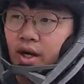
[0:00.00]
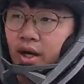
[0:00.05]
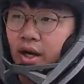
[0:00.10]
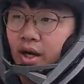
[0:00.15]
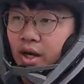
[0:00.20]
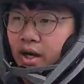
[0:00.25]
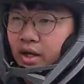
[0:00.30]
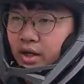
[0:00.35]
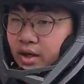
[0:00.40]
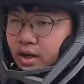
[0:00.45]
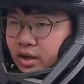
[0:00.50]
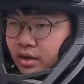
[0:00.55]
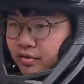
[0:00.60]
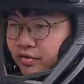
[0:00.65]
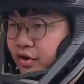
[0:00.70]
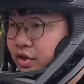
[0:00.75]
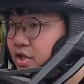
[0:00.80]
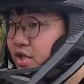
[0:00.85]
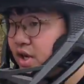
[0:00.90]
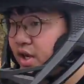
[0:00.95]
and the
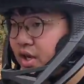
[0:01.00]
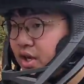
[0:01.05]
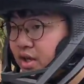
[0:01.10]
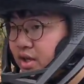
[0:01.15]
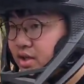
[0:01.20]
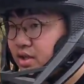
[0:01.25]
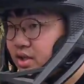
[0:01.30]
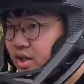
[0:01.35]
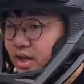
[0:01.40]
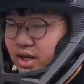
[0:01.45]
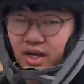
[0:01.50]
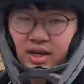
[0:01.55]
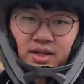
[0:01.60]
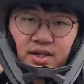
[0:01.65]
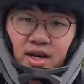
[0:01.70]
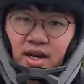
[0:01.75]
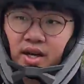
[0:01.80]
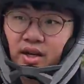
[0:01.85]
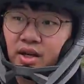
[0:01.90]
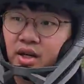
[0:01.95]
first thing is the
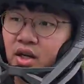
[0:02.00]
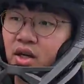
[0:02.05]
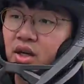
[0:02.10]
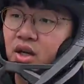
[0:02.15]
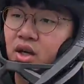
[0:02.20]
kickstand.